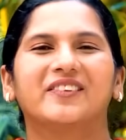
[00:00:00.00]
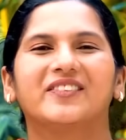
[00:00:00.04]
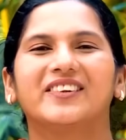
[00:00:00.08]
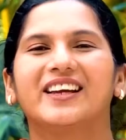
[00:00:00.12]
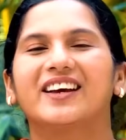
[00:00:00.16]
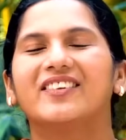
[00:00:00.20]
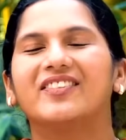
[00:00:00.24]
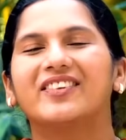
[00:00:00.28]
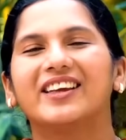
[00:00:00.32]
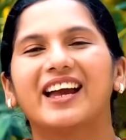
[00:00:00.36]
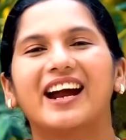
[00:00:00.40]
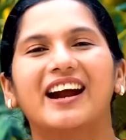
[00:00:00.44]

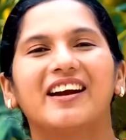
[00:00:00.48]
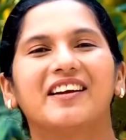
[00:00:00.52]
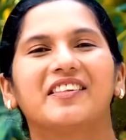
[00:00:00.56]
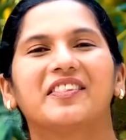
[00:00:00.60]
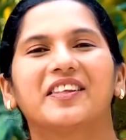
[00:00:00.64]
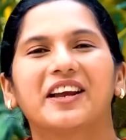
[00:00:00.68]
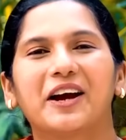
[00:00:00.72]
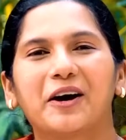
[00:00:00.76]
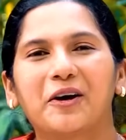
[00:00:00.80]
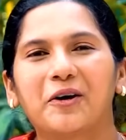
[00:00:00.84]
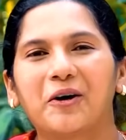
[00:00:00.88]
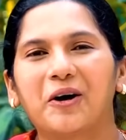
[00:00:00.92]
They are there
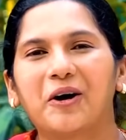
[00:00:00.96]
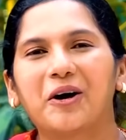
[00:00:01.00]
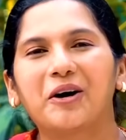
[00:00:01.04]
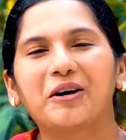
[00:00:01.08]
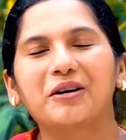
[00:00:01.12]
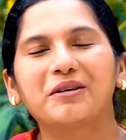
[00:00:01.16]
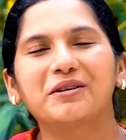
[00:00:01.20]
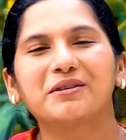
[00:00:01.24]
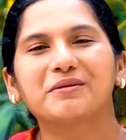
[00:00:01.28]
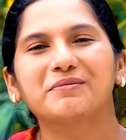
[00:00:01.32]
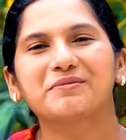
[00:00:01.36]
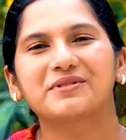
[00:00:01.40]
in their
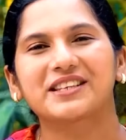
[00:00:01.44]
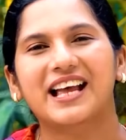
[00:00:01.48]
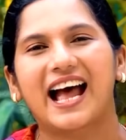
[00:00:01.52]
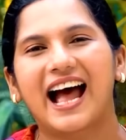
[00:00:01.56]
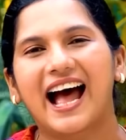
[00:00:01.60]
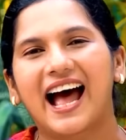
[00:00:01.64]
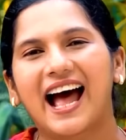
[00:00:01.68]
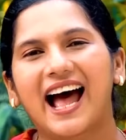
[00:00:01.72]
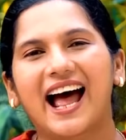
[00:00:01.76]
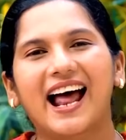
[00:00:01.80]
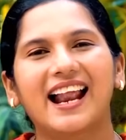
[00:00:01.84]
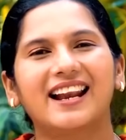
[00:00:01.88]
homes
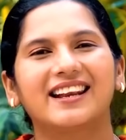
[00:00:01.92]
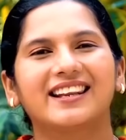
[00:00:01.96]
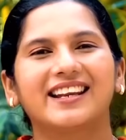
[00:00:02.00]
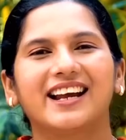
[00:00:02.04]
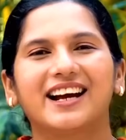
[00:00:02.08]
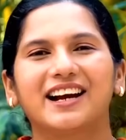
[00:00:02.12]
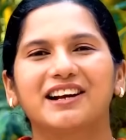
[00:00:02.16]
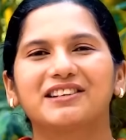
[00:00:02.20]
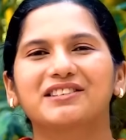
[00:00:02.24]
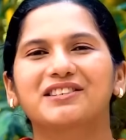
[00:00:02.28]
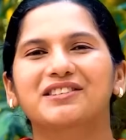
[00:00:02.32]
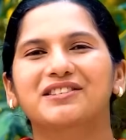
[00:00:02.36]
and
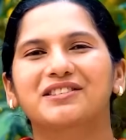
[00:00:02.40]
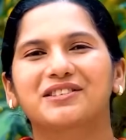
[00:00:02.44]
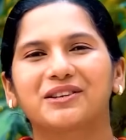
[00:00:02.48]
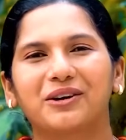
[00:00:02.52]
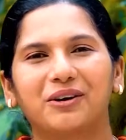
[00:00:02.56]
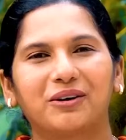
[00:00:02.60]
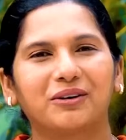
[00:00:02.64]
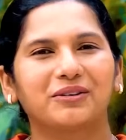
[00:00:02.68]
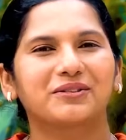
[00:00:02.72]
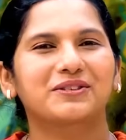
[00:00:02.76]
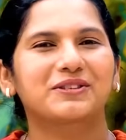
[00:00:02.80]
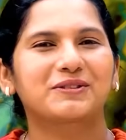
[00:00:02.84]
they are
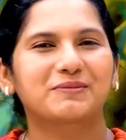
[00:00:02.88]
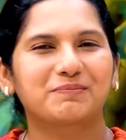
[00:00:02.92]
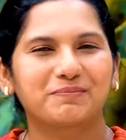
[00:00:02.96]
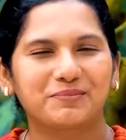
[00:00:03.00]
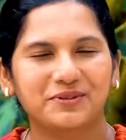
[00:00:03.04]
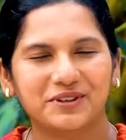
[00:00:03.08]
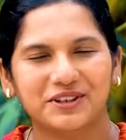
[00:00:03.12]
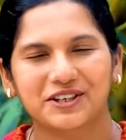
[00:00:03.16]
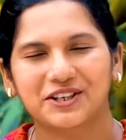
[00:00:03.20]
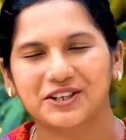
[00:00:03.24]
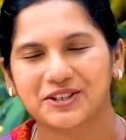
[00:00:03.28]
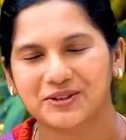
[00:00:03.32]
so
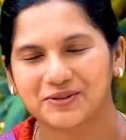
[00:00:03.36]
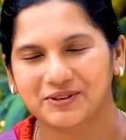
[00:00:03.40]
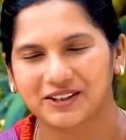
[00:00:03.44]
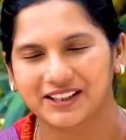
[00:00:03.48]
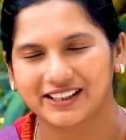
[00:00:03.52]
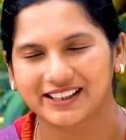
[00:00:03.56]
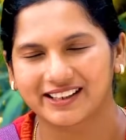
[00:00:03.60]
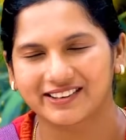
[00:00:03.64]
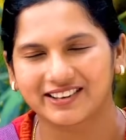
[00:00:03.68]
spiritual.